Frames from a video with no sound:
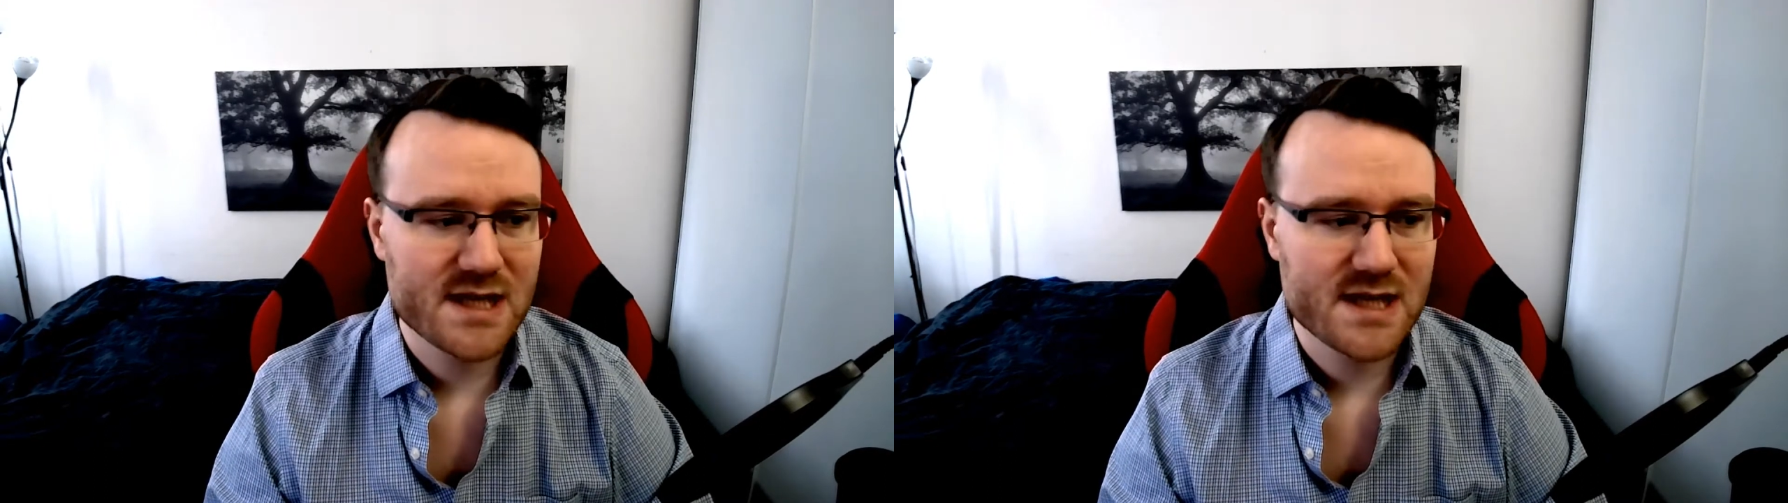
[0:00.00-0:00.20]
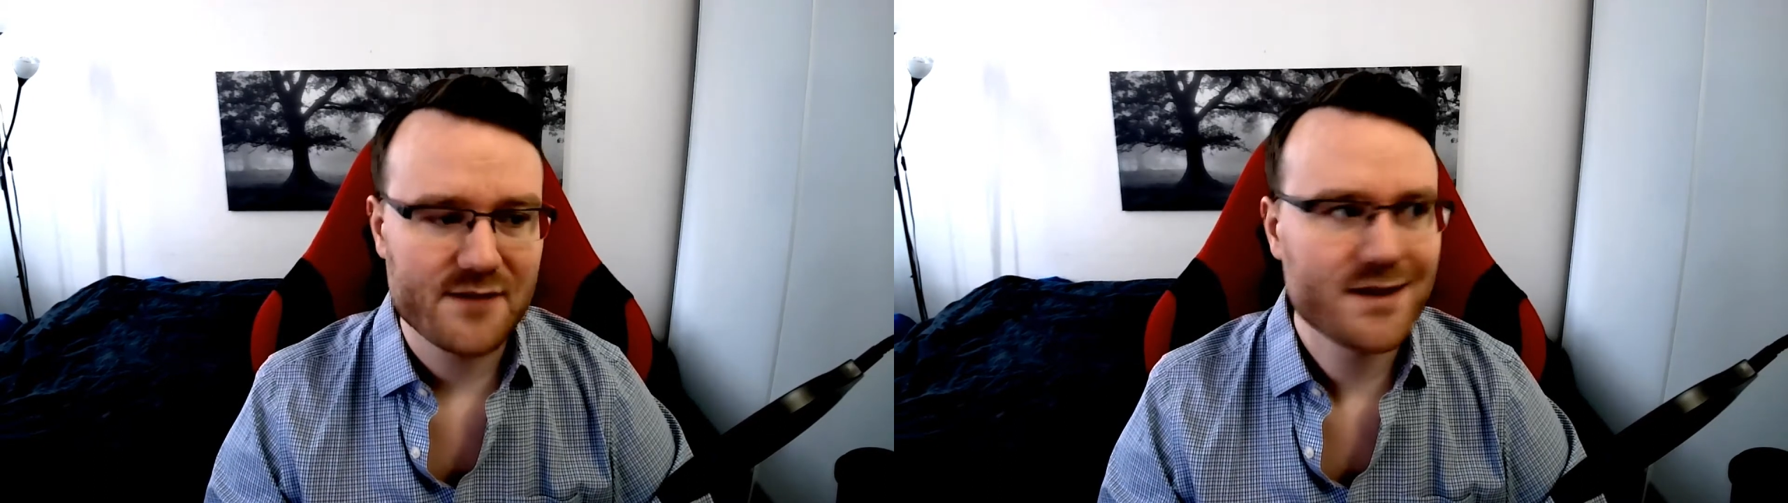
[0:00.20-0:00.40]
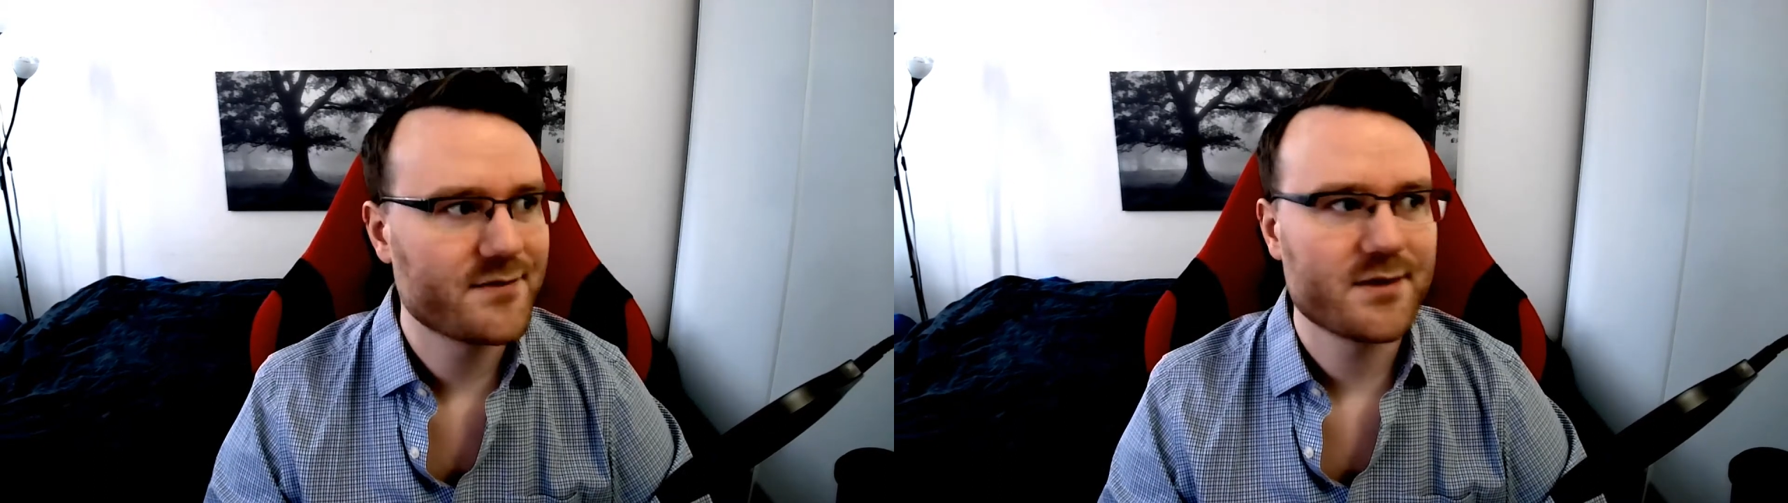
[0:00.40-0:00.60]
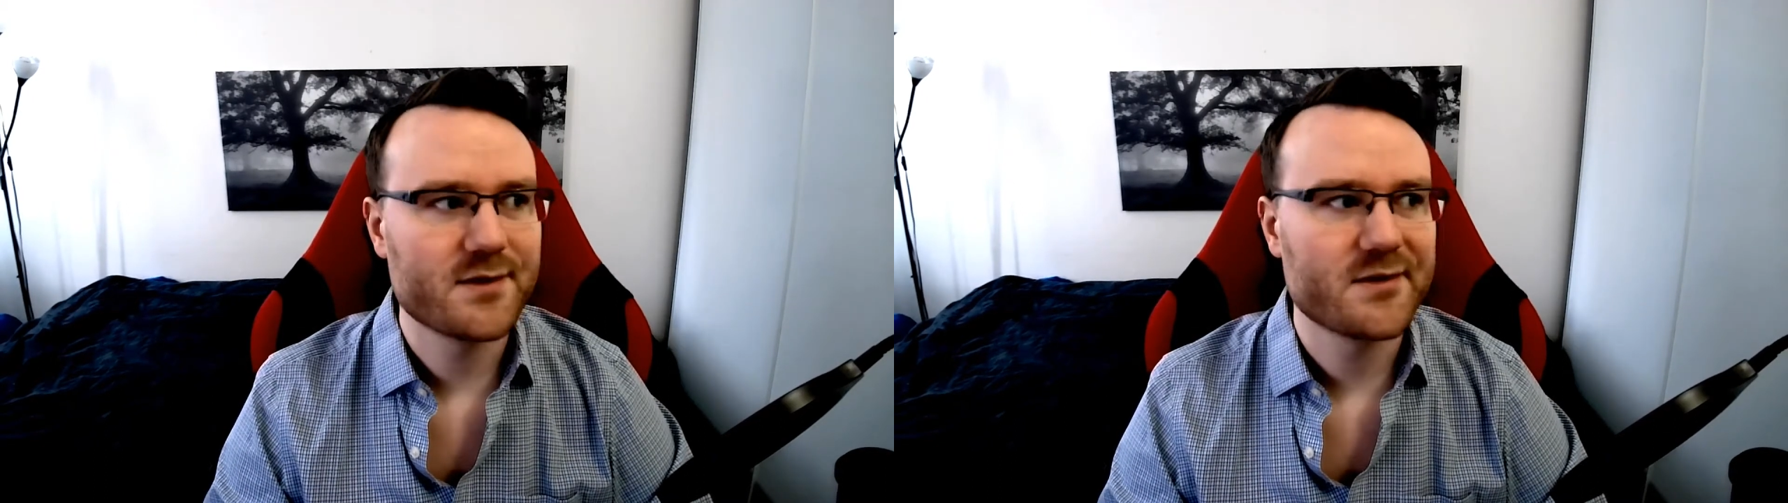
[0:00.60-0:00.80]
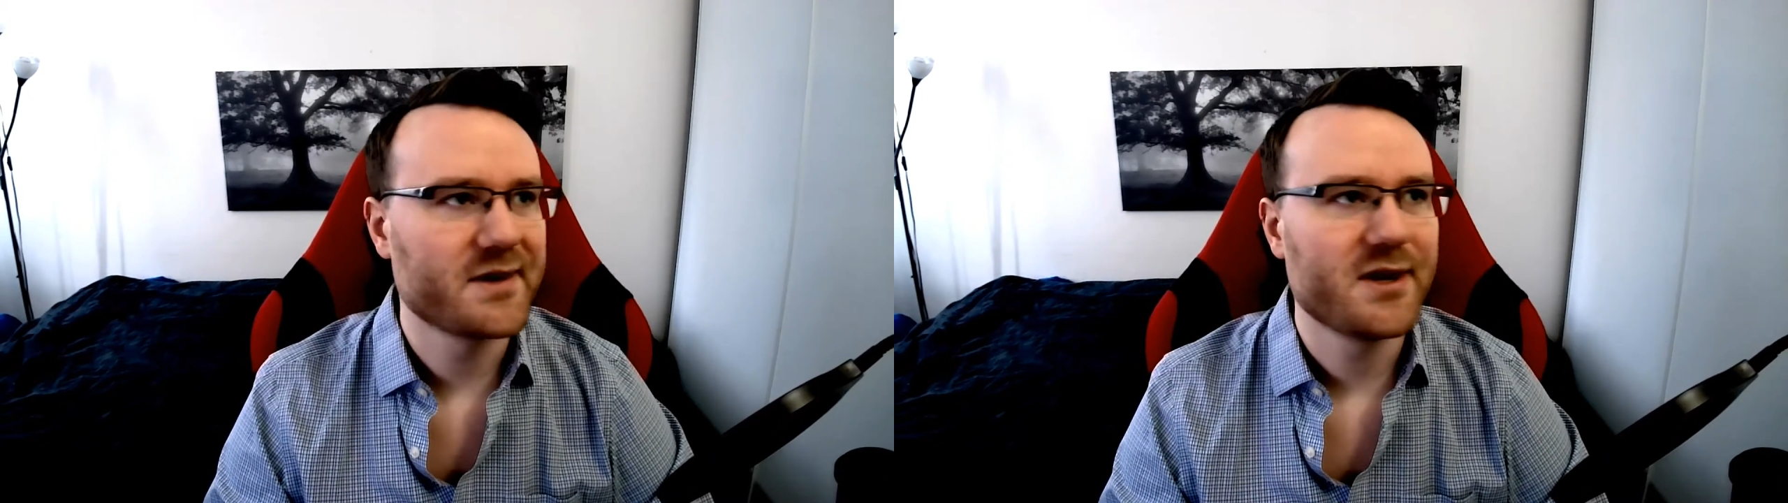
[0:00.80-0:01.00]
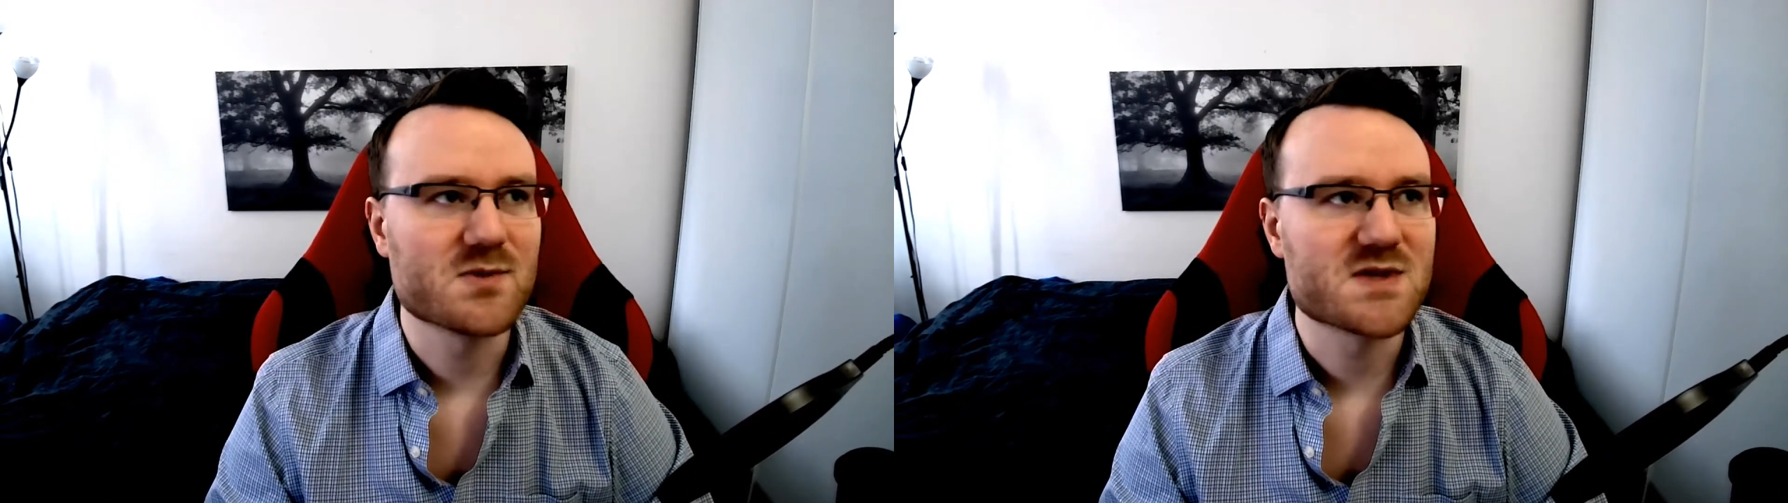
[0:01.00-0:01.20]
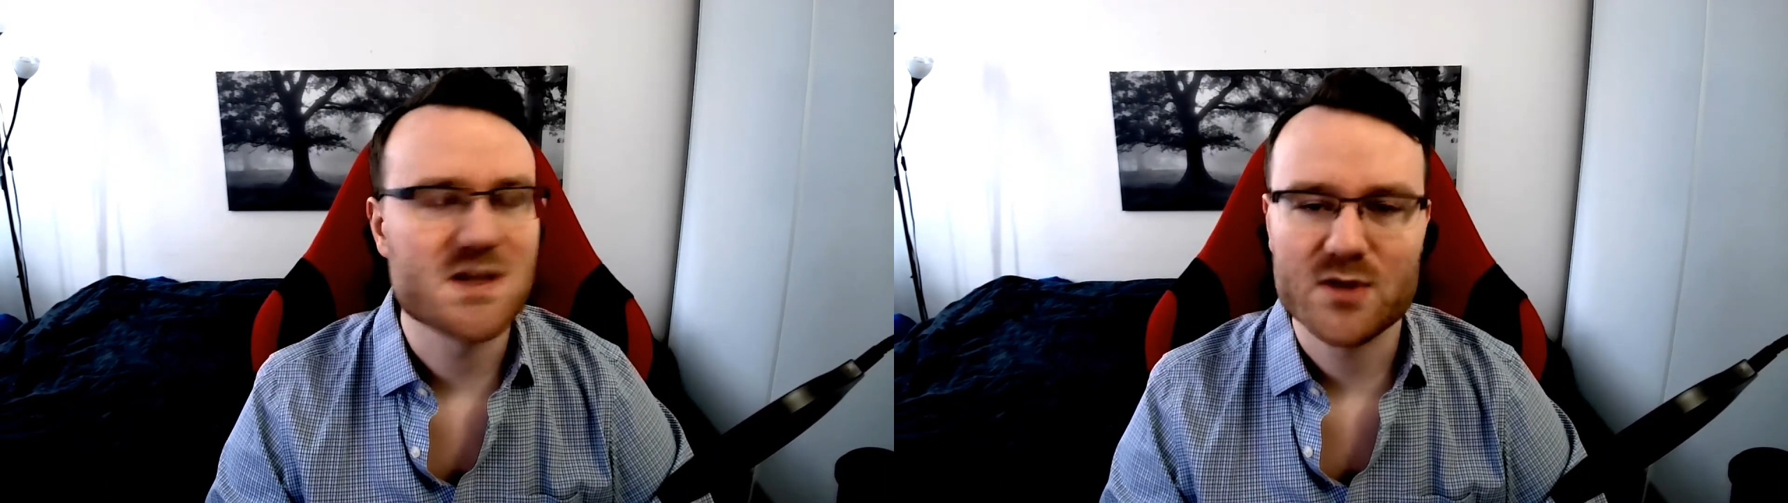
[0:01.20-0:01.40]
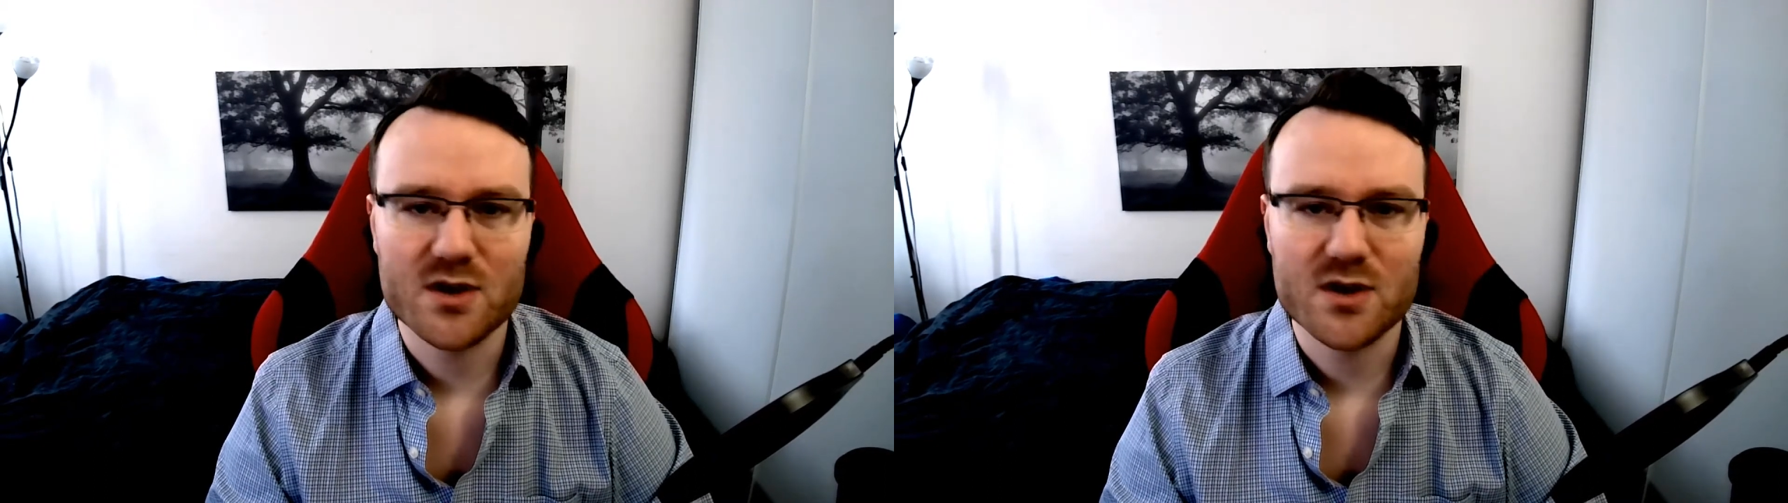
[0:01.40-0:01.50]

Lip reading: even if they're similar